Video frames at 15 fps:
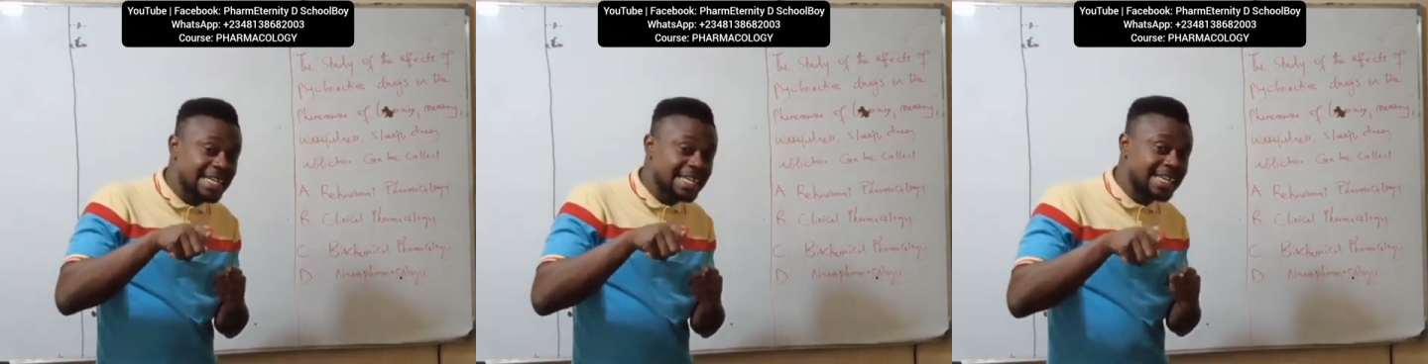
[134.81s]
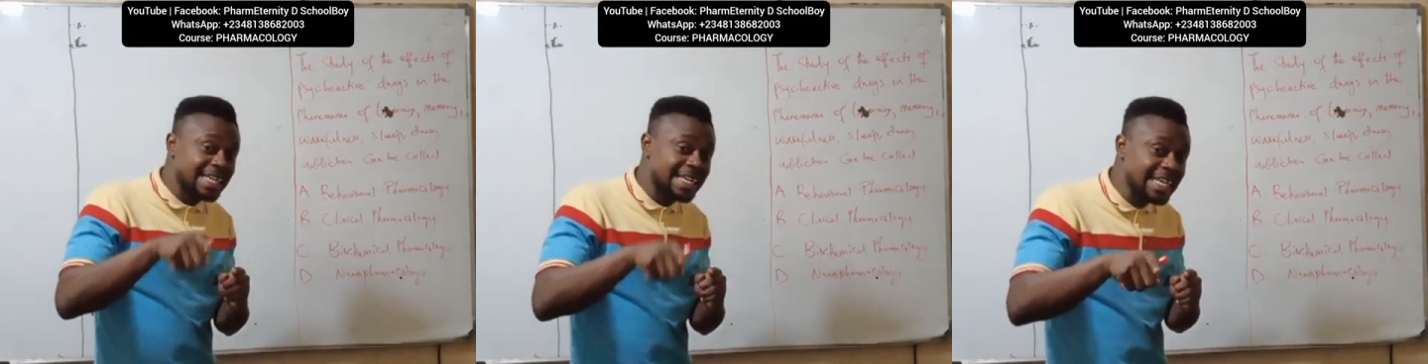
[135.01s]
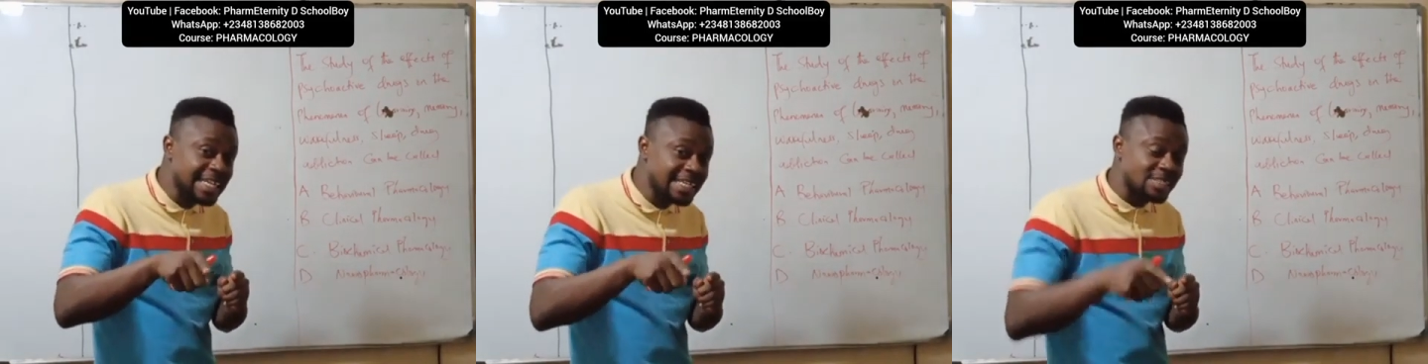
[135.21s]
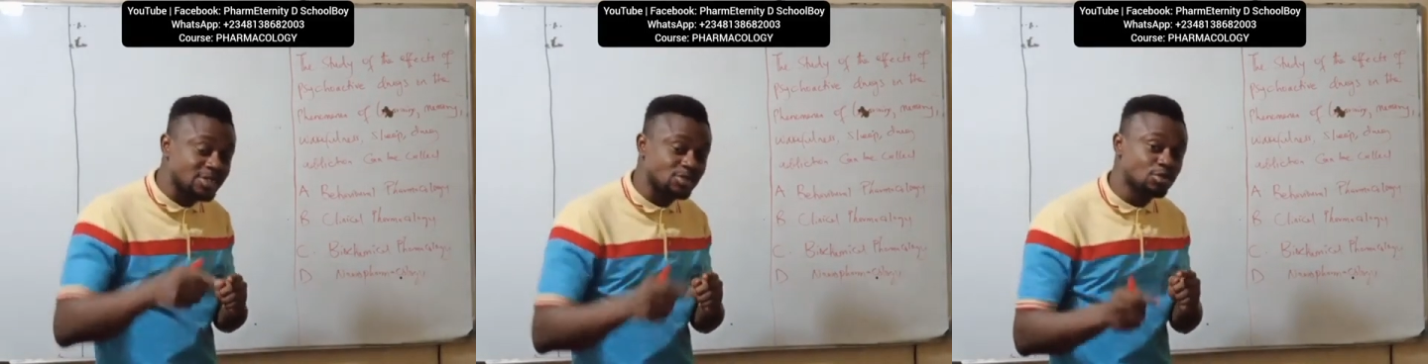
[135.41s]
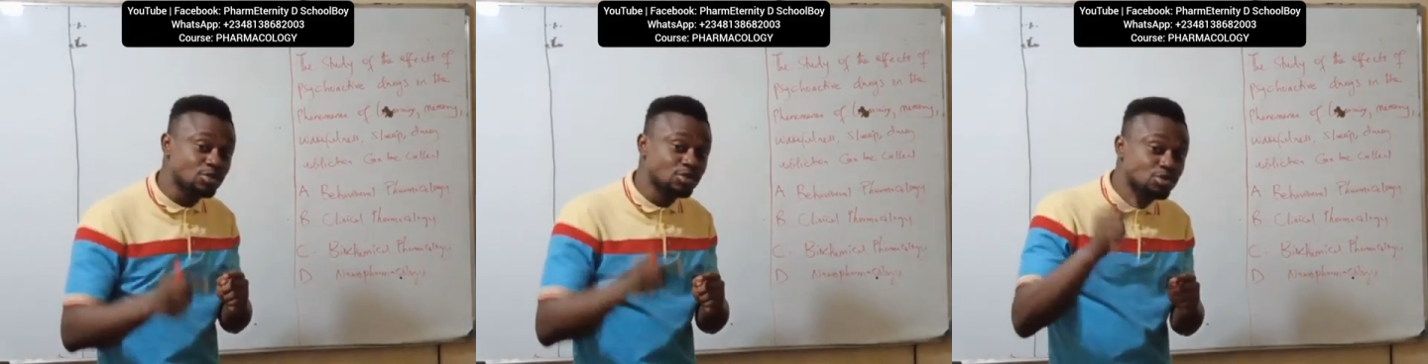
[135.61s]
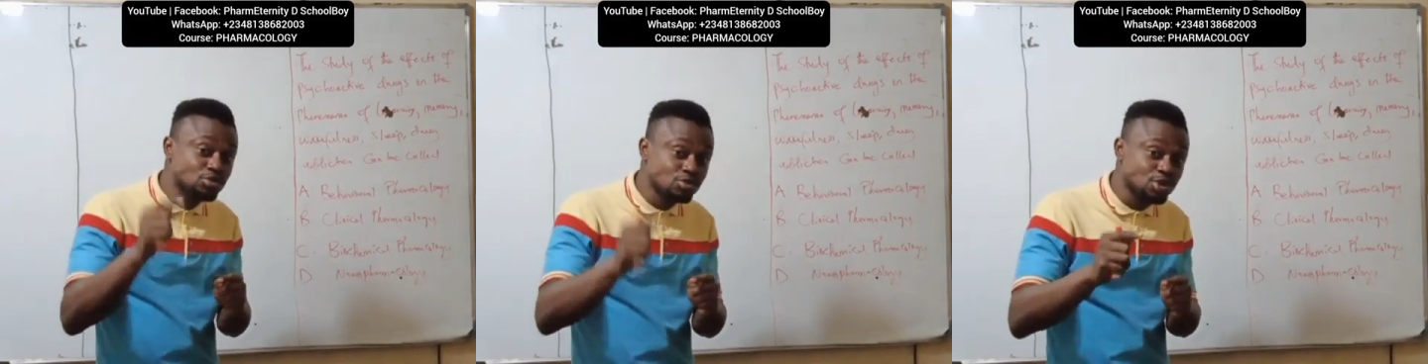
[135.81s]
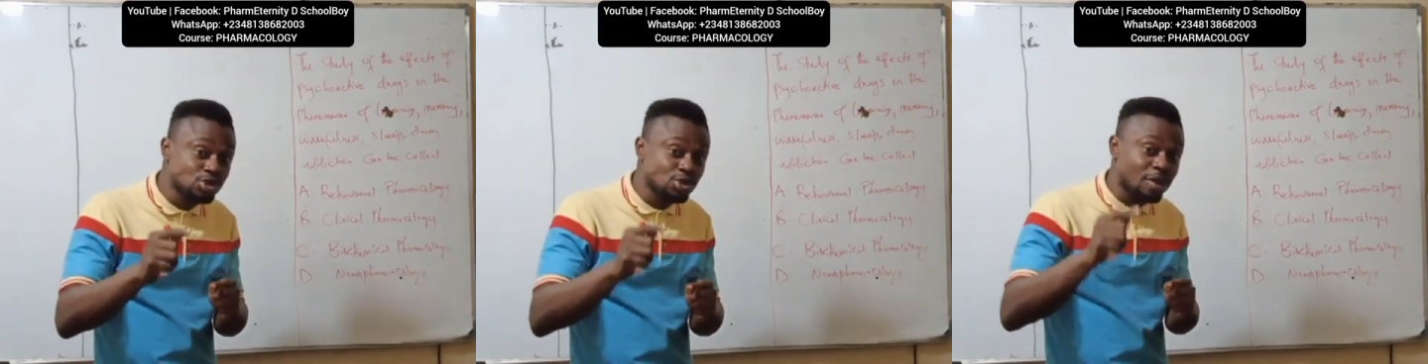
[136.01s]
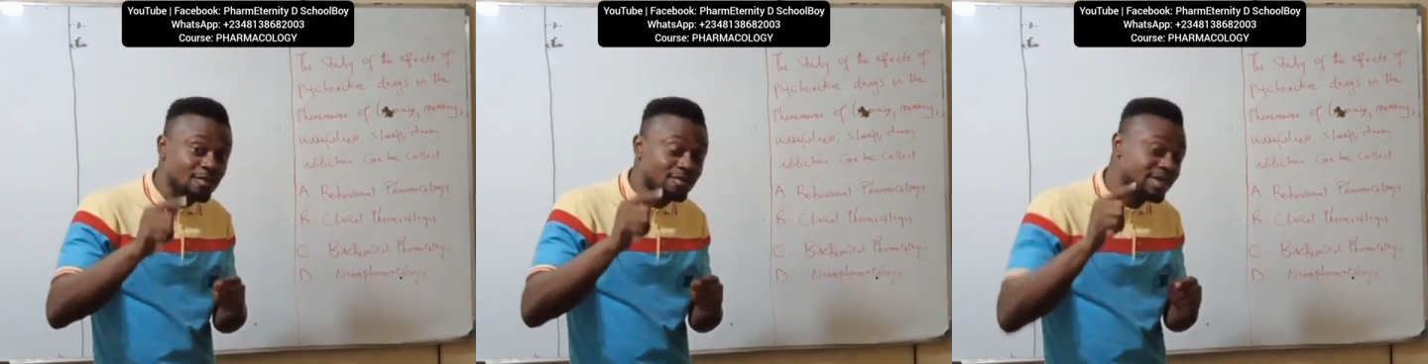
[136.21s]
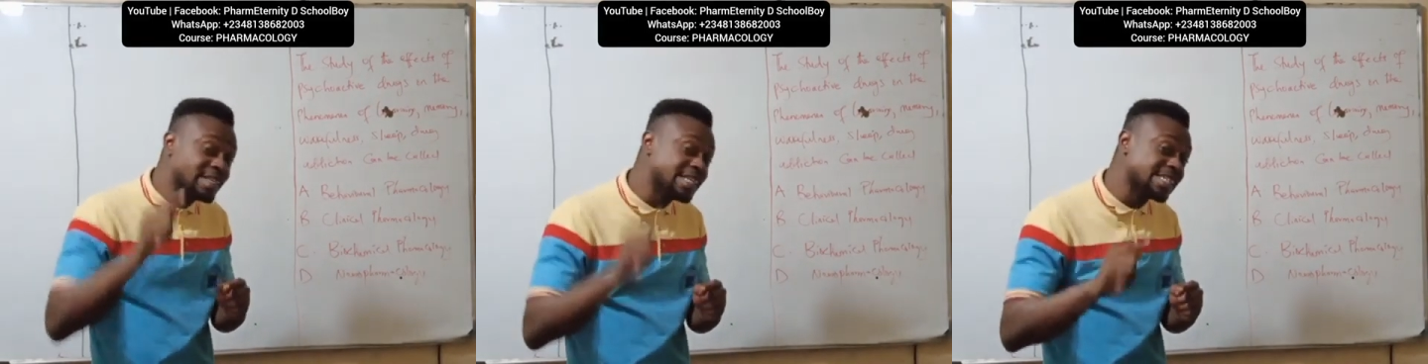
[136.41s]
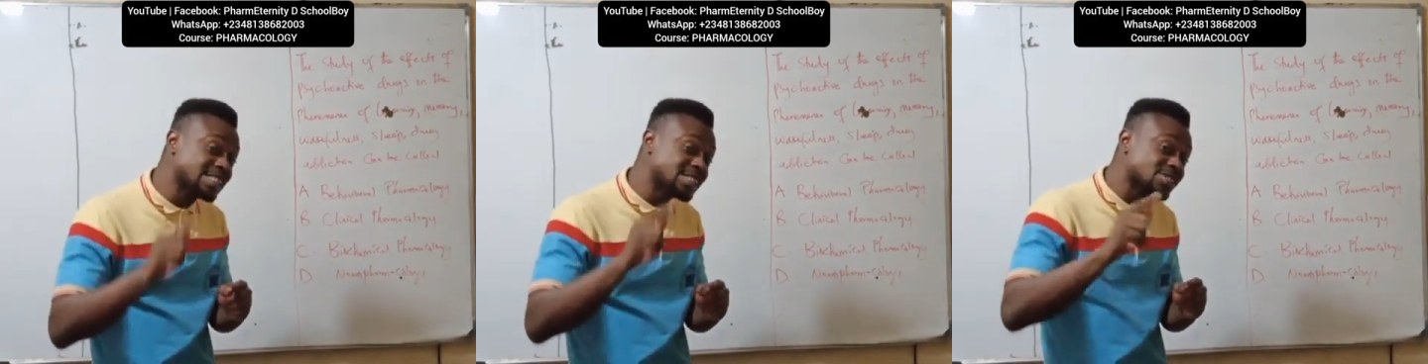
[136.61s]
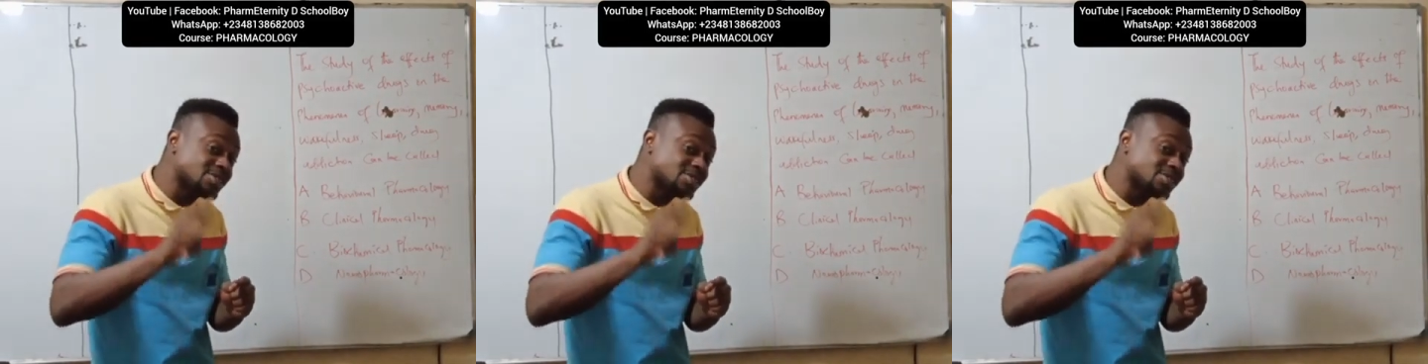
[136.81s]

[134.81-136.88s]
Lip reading: leads to use of these